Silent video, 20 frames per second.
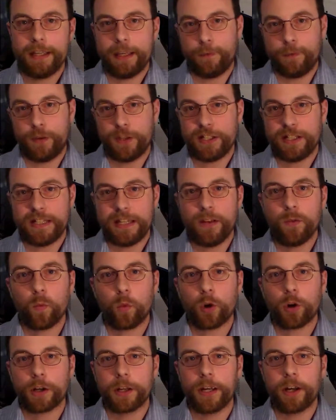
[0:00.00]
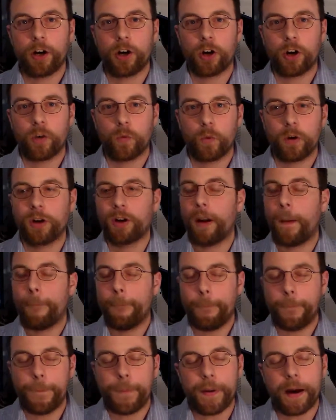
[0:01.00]
If you need working hardware,
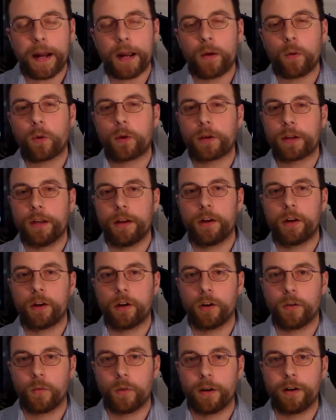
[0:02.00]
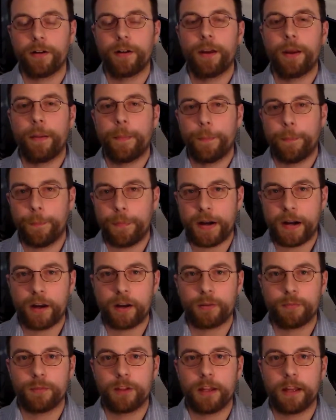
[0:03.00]
buy working hardware.
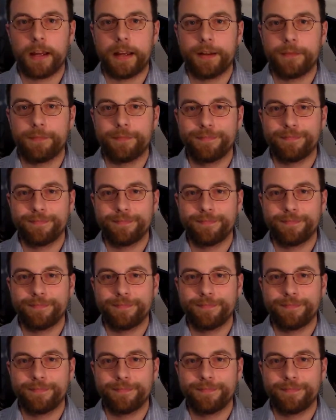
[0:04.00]
Bottom line.